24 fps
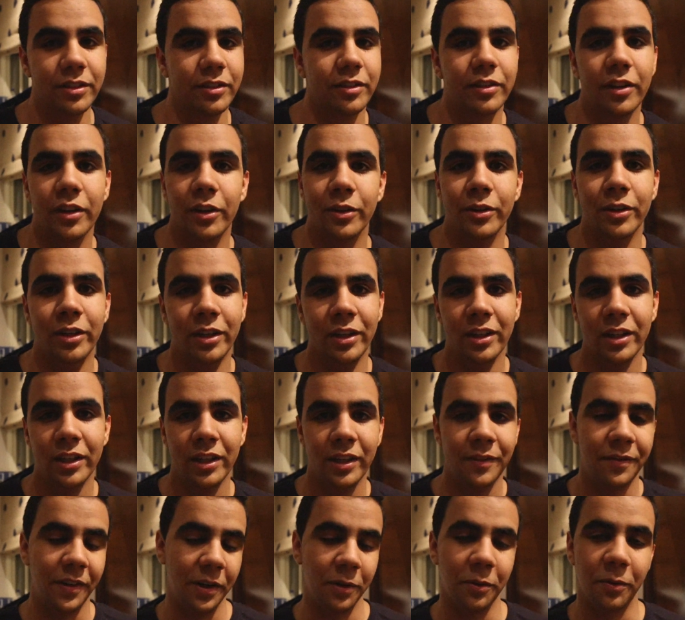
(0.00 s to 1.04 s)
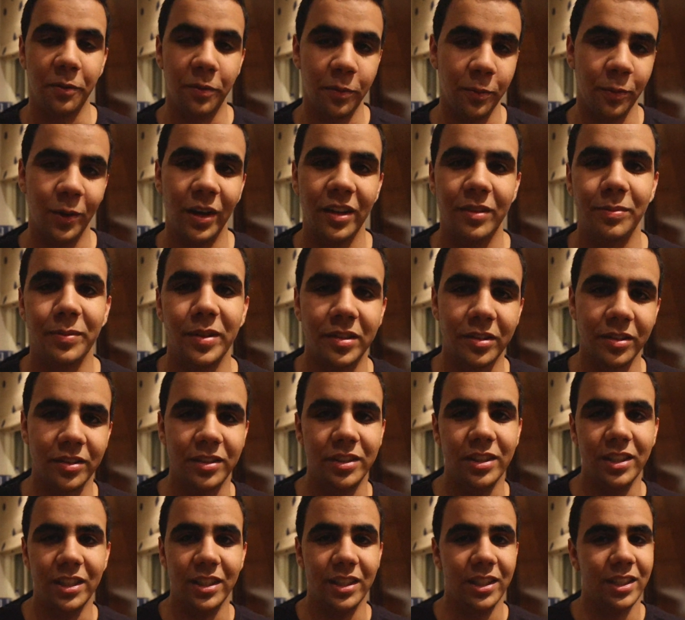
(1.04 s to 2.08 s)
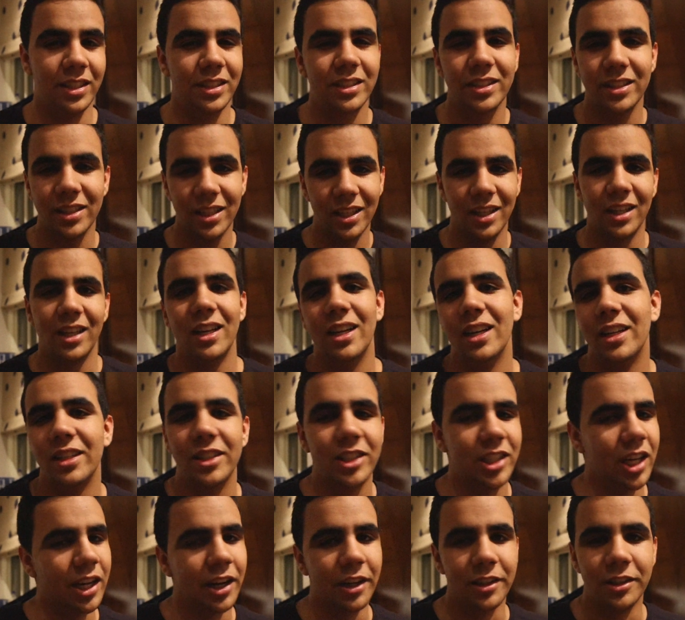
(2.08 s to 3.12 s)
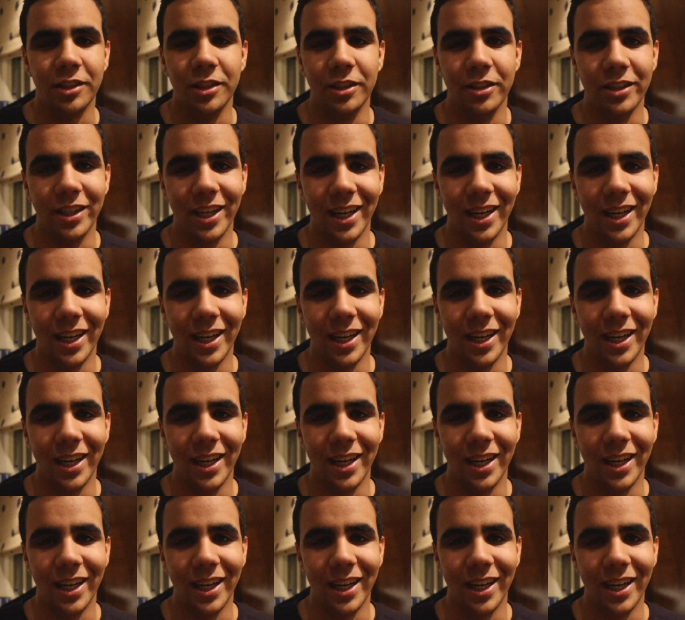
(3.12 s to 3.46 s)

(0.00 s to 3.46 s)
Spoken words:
So if anyone from Westminster's seeing this, shout out to you